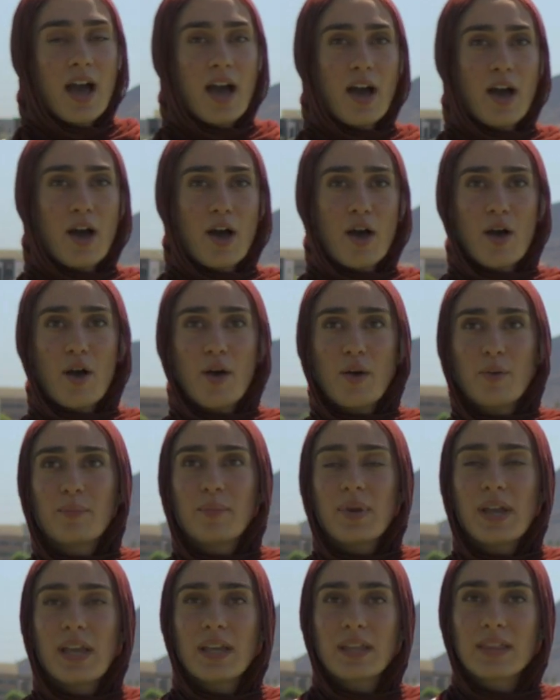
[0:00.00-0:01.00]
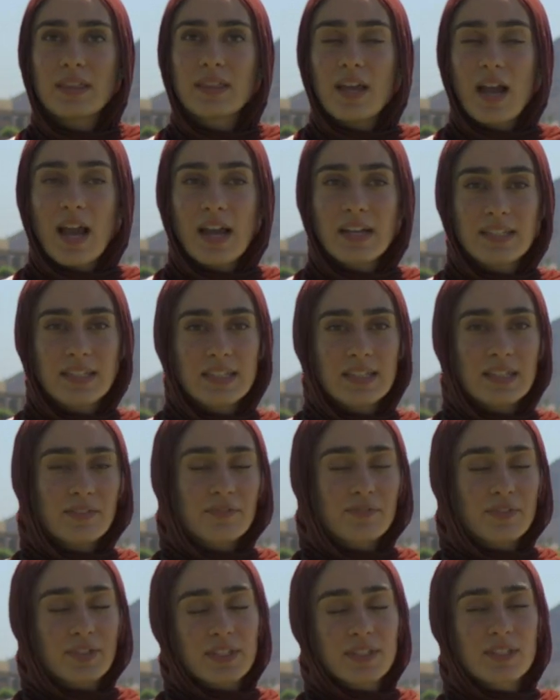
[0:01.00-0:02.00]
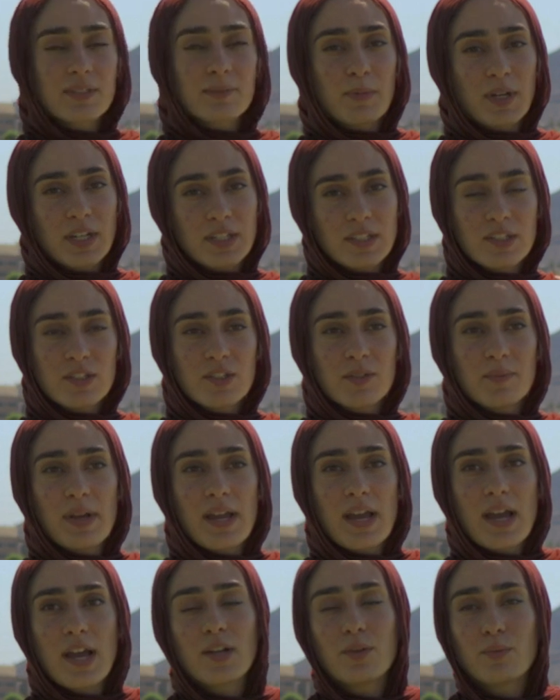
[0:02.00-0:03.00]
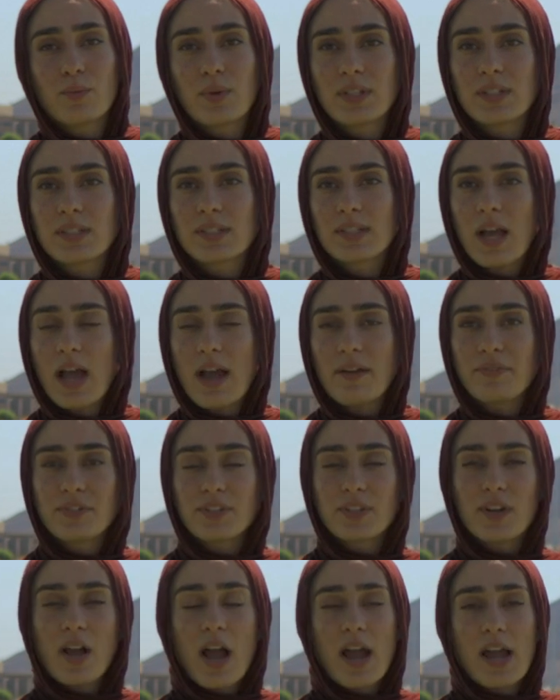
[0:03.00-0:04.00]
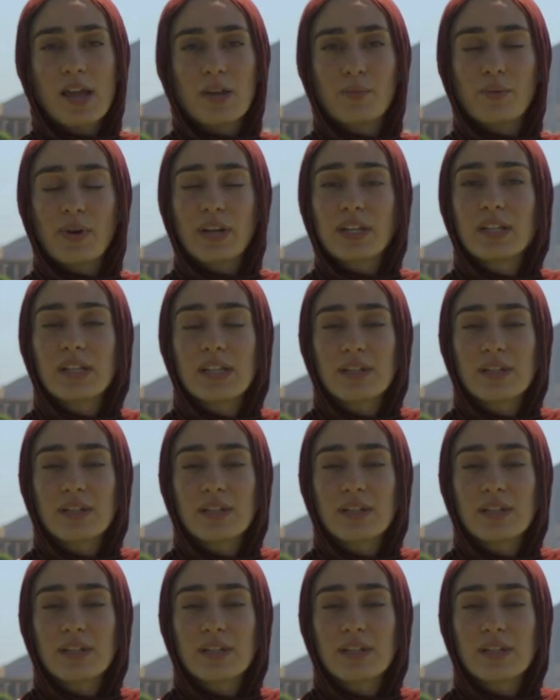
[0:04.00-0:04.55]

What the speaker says: The idea first sparked into my head once after I went